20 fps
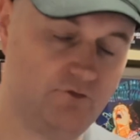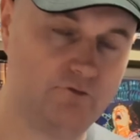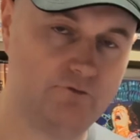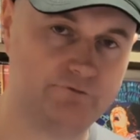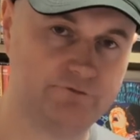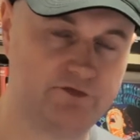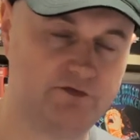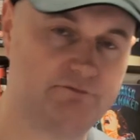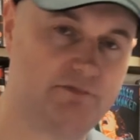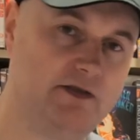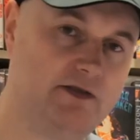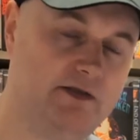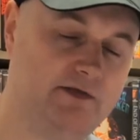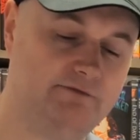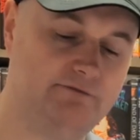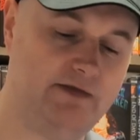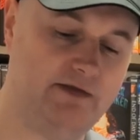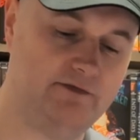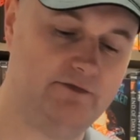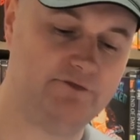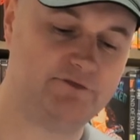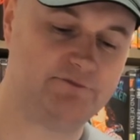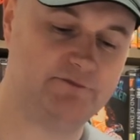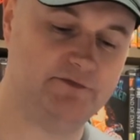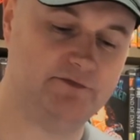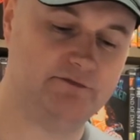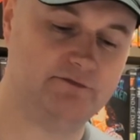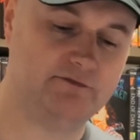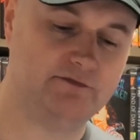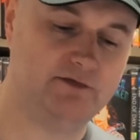haunted by her dead
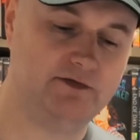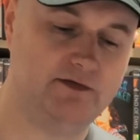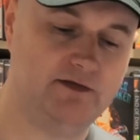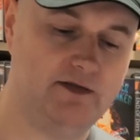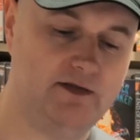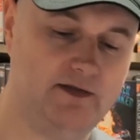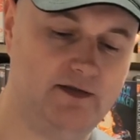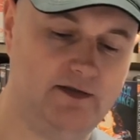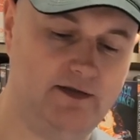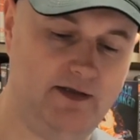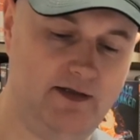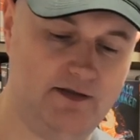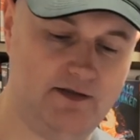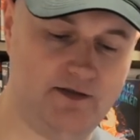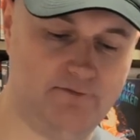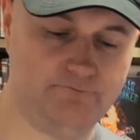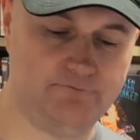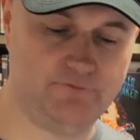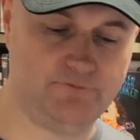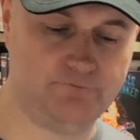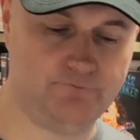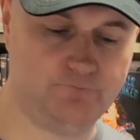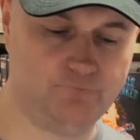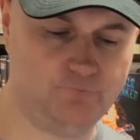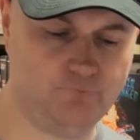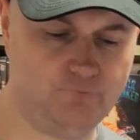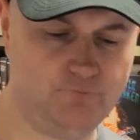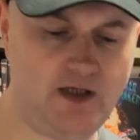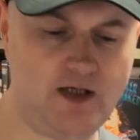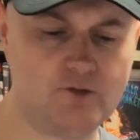husband.
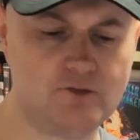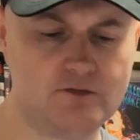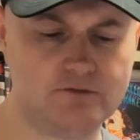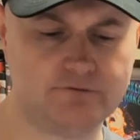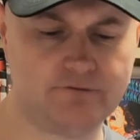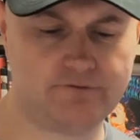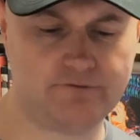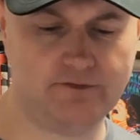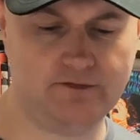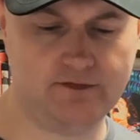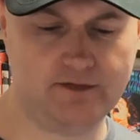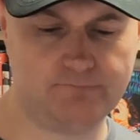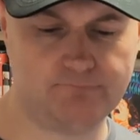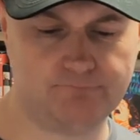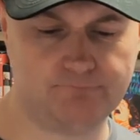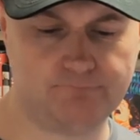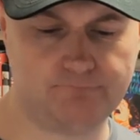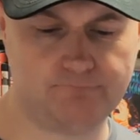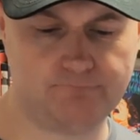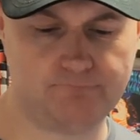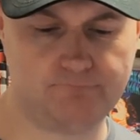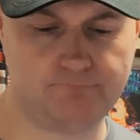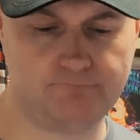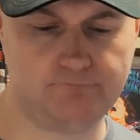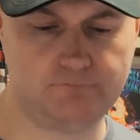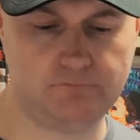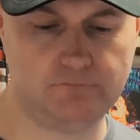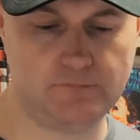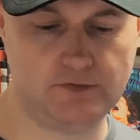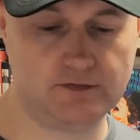How old is it?
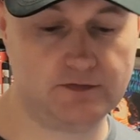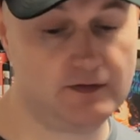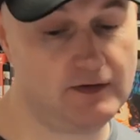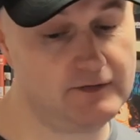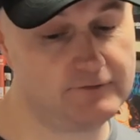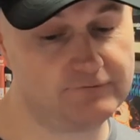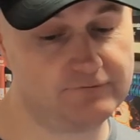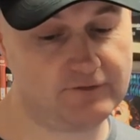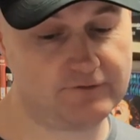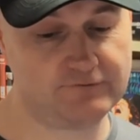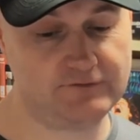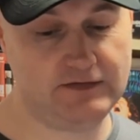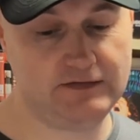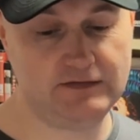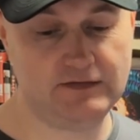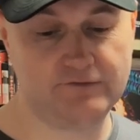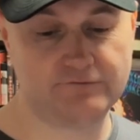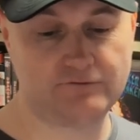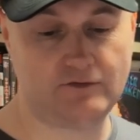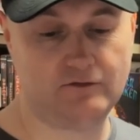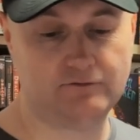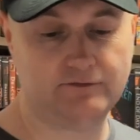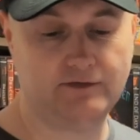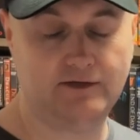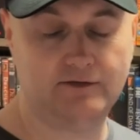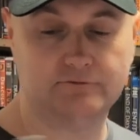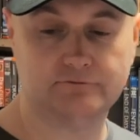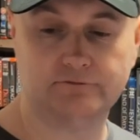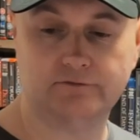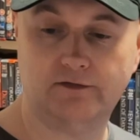Yeah, it's 16 years old
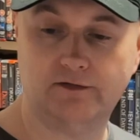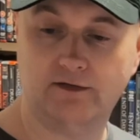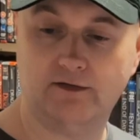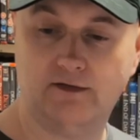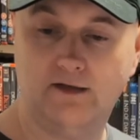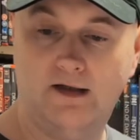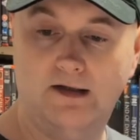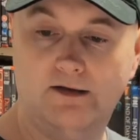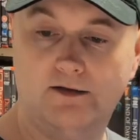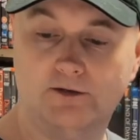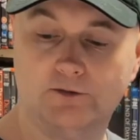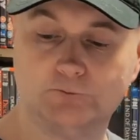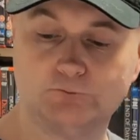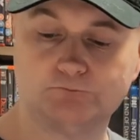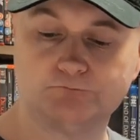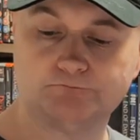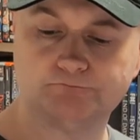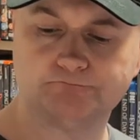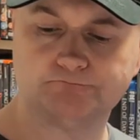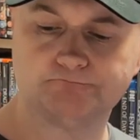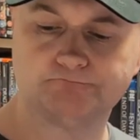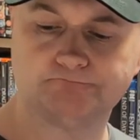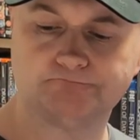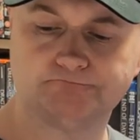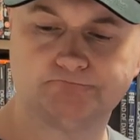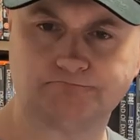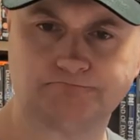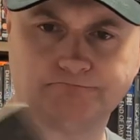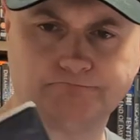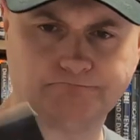now. And
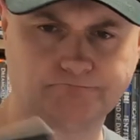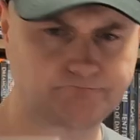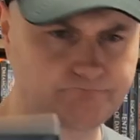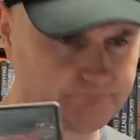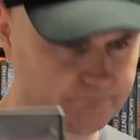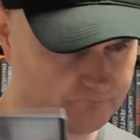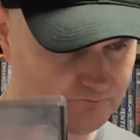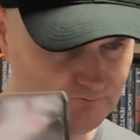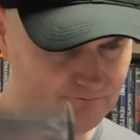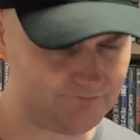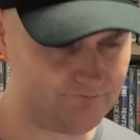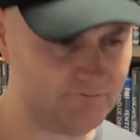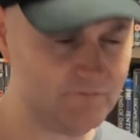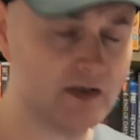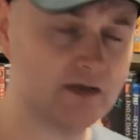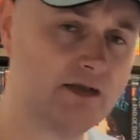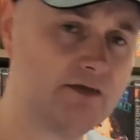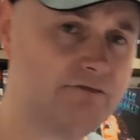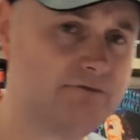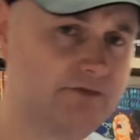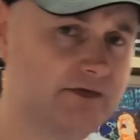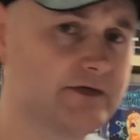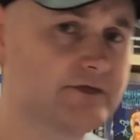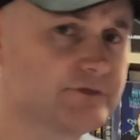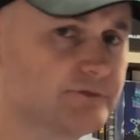I think